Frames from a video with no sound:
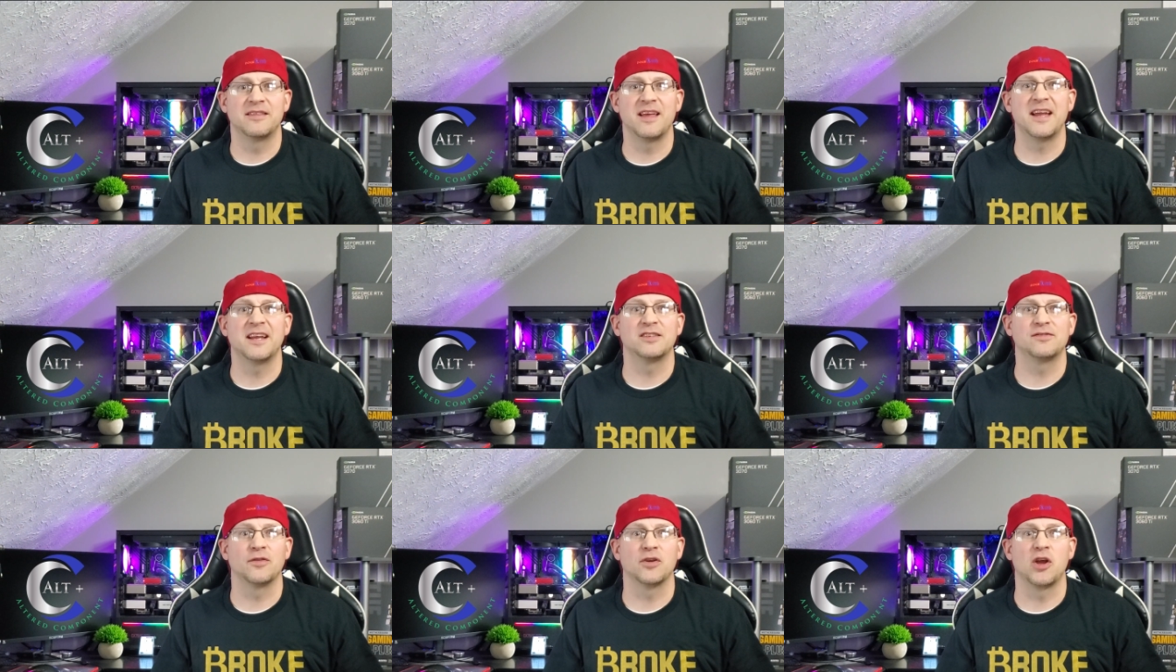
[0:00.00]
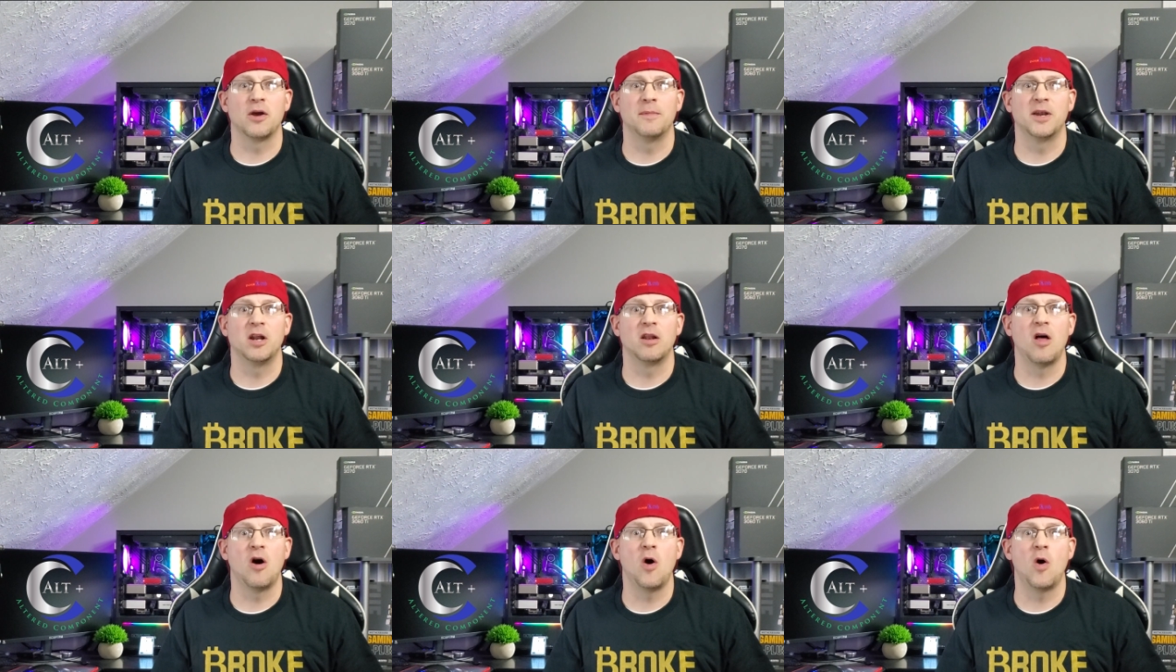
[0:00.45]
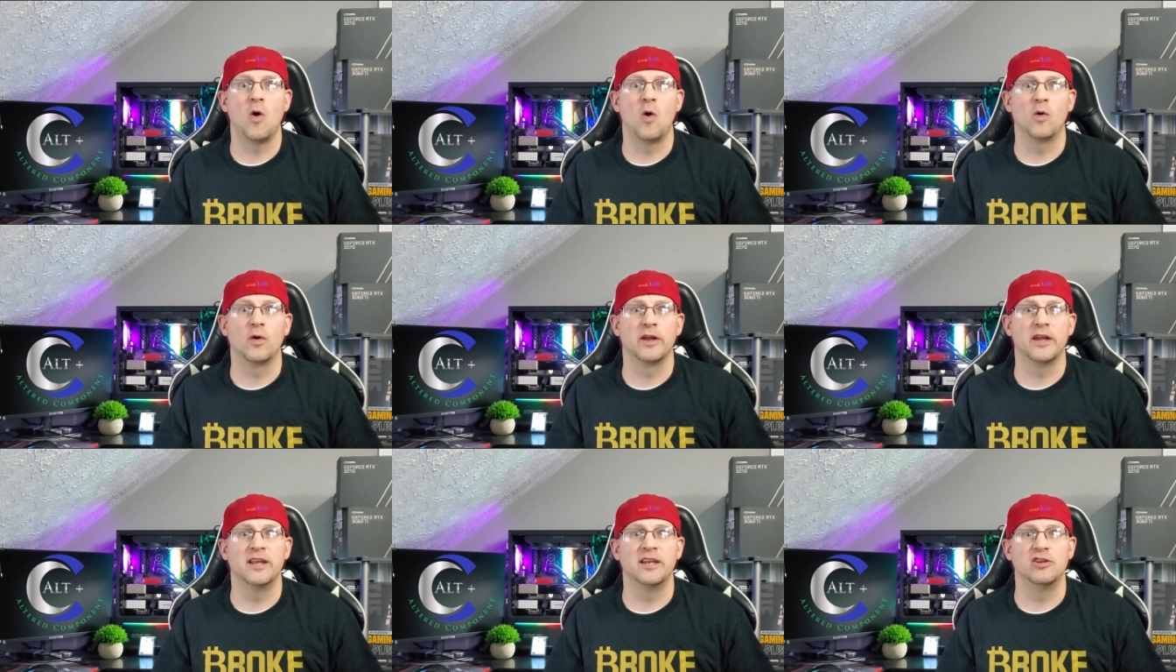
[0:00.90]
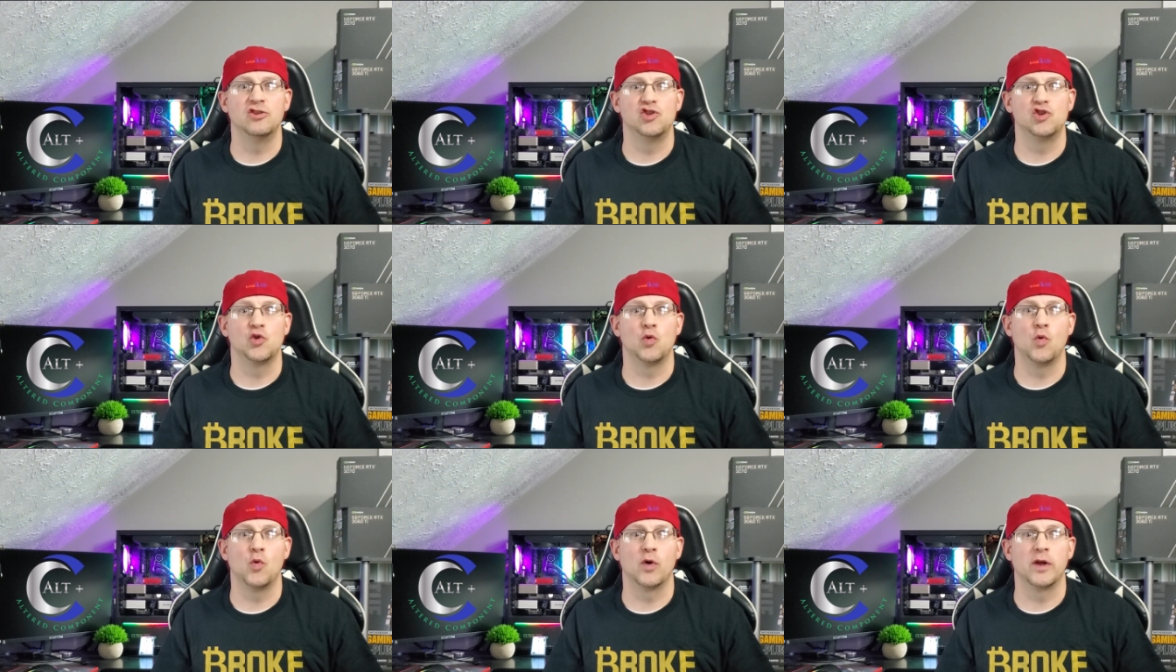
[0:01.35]
Thanks for coming along and
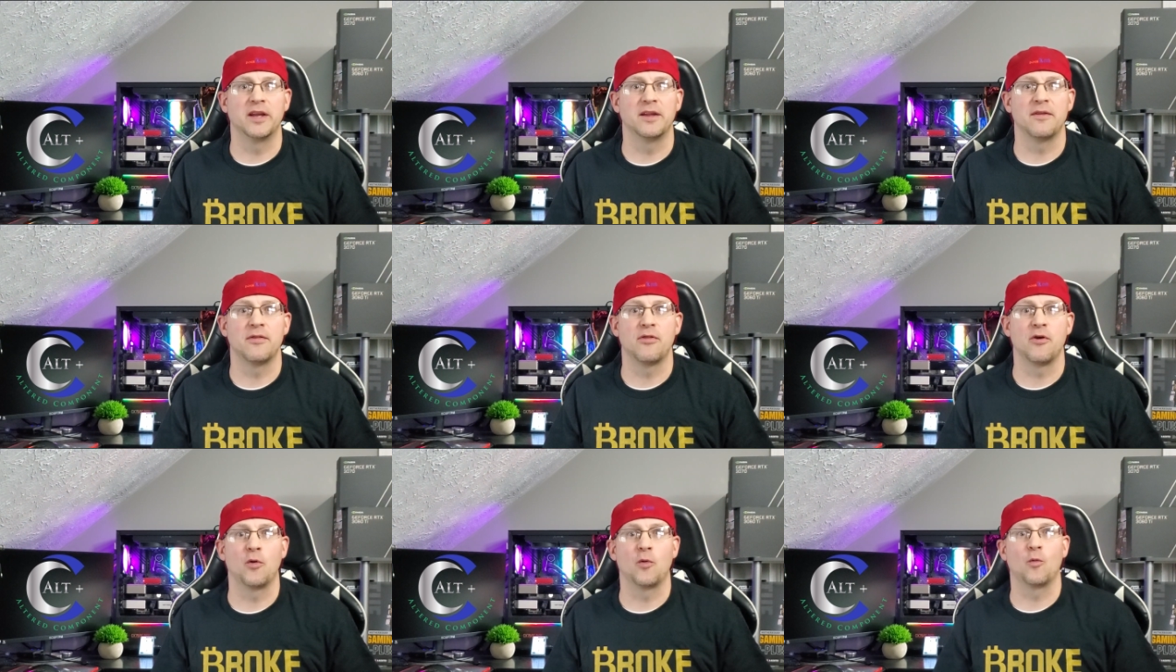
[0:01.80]
enjoy the